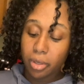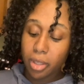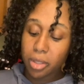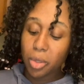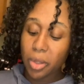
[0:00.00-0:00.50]

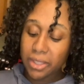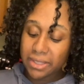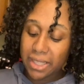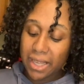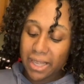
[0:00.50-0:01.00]
a long
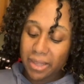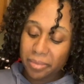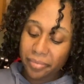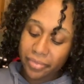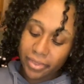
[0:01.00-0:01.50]

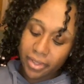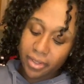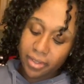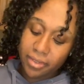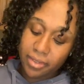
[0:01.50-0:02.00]
time,
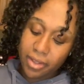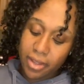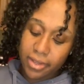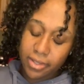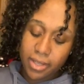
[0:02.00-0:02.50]
so
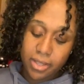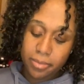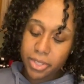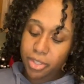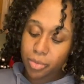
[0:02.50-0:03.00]
I said let
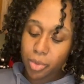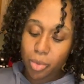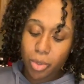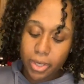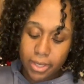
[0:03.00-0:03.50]
me just
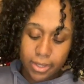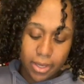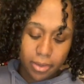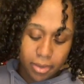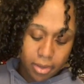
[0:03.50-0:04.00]
record as
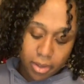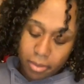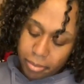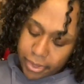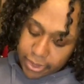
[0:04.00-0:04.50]
I
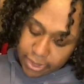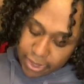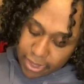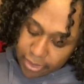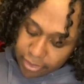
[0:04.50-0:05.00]
put it
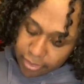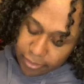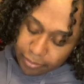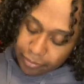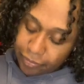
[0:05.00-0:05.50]
together,
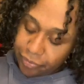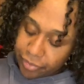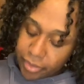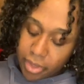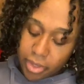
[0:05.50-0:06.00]

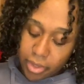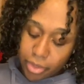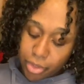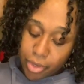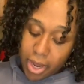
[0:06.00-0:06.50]

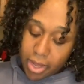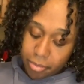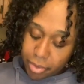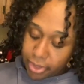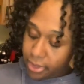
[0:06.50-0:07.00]
try
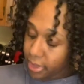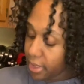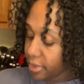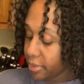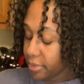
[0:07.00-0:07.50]
and put it
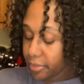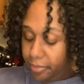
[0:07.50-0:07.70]
together.